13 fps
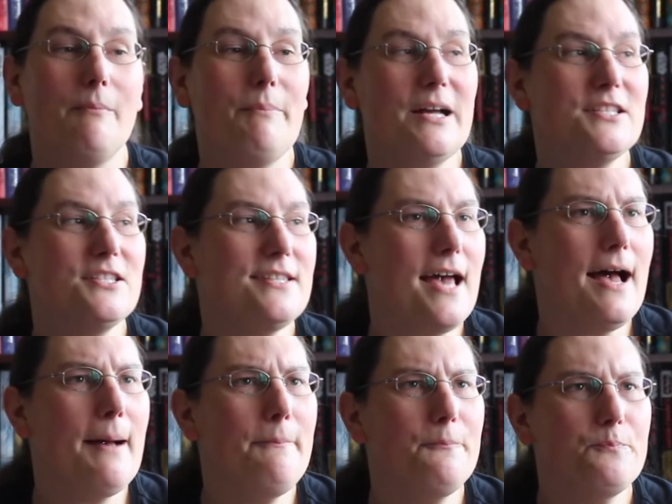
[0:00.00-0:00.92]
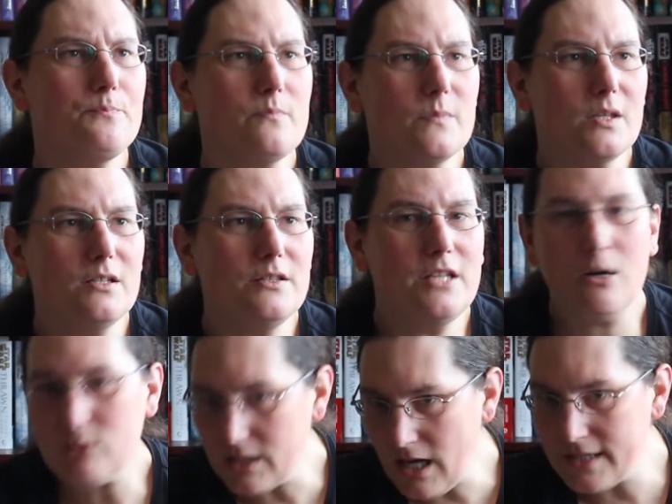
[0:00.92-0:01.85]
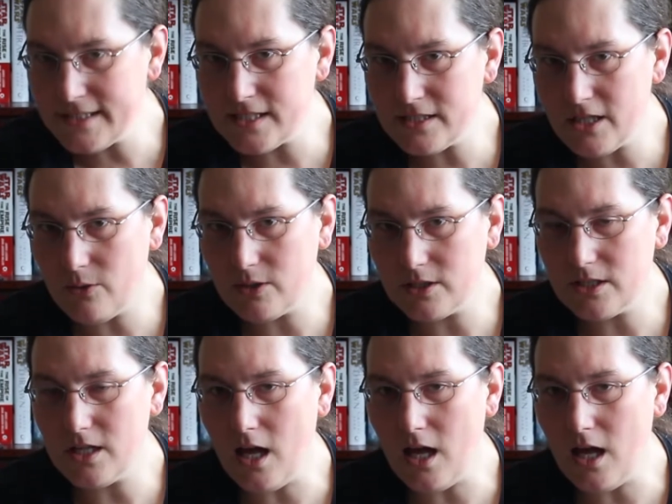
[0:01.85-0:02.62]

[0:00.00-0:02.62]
But, um, no, I didn't go on it.